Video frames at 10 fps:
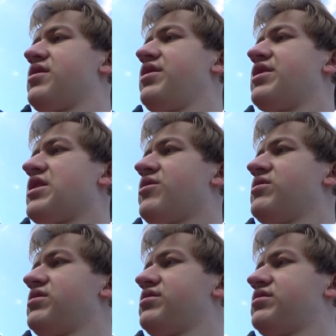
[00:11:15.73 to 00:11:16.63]
you know,
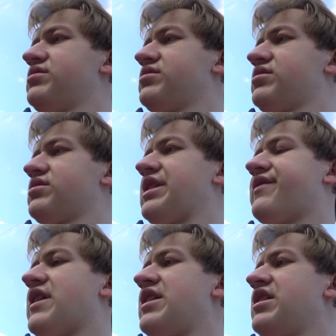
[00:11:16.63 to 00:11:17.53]

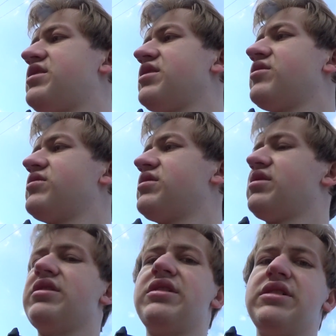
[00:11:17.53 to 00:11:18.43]
if I need to.
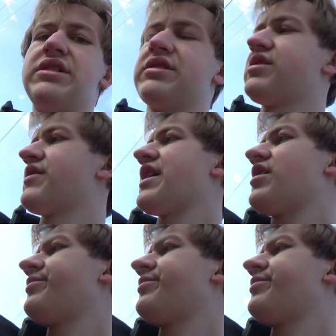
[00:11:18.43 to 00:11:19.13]
So that'll